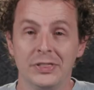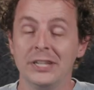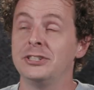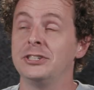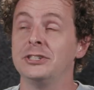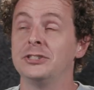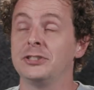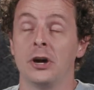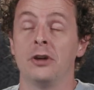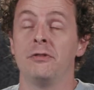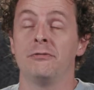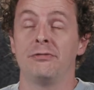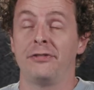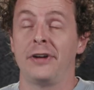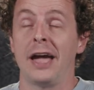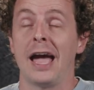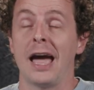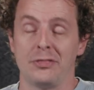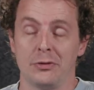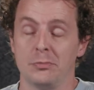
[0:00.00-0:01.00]
This is
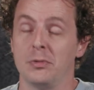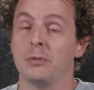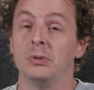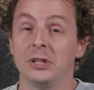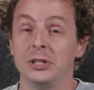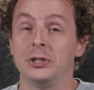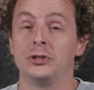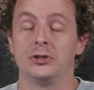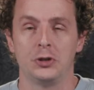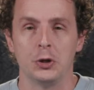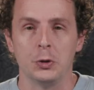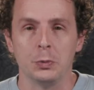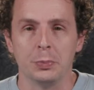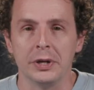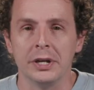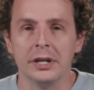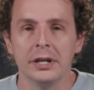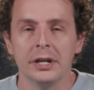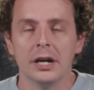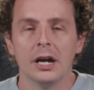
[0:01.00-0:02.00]
unfathomably
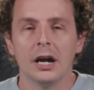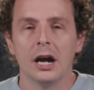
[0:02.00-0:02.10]
stupid.